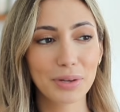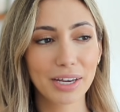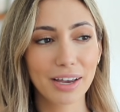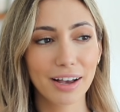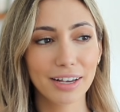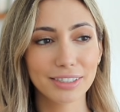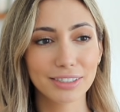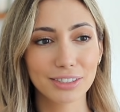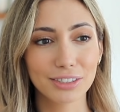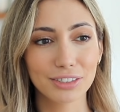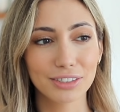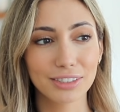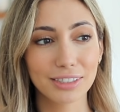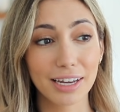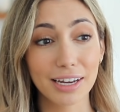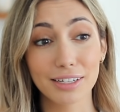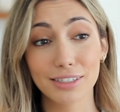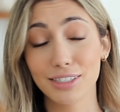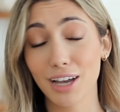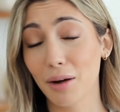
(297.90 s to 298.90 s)
because there's
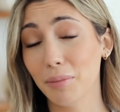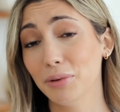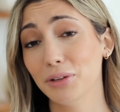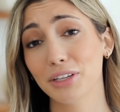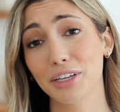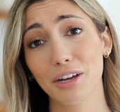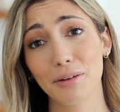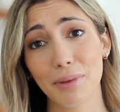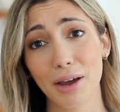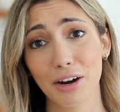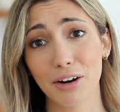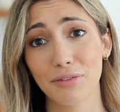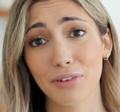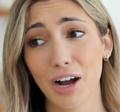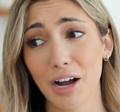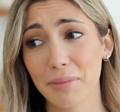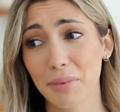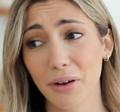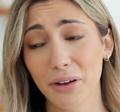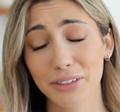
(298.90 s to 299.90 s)
like double the amount of
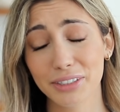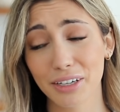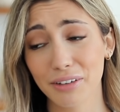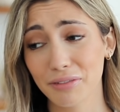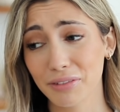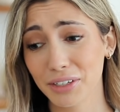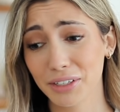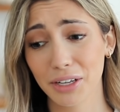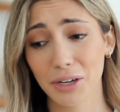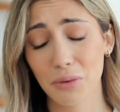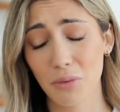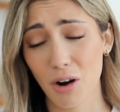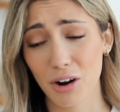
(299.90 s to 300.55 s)
eyeballs I feel like